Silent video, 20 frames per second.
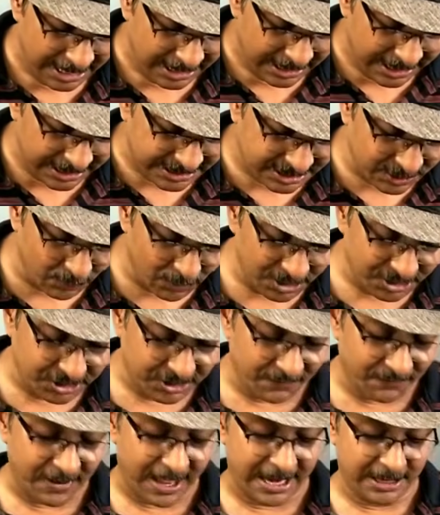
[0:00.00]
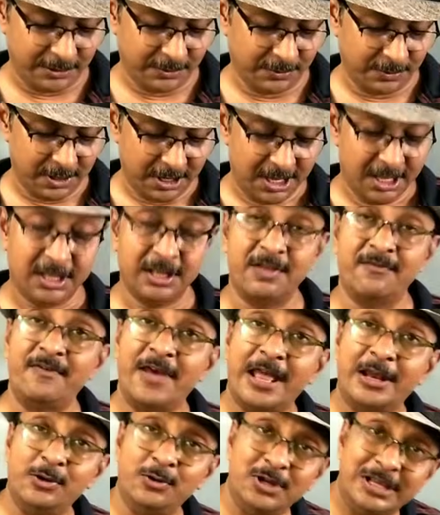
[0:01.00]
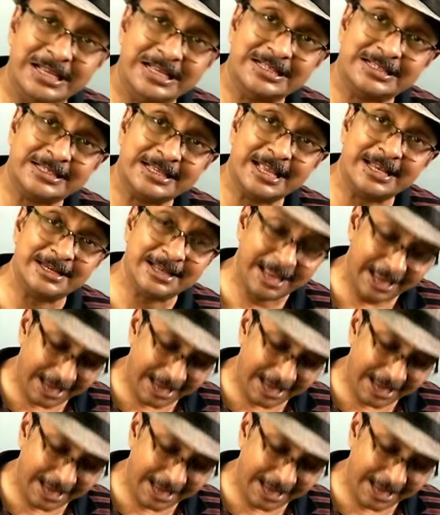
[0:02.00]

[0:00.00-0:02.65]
Let's say what's the value? The value is an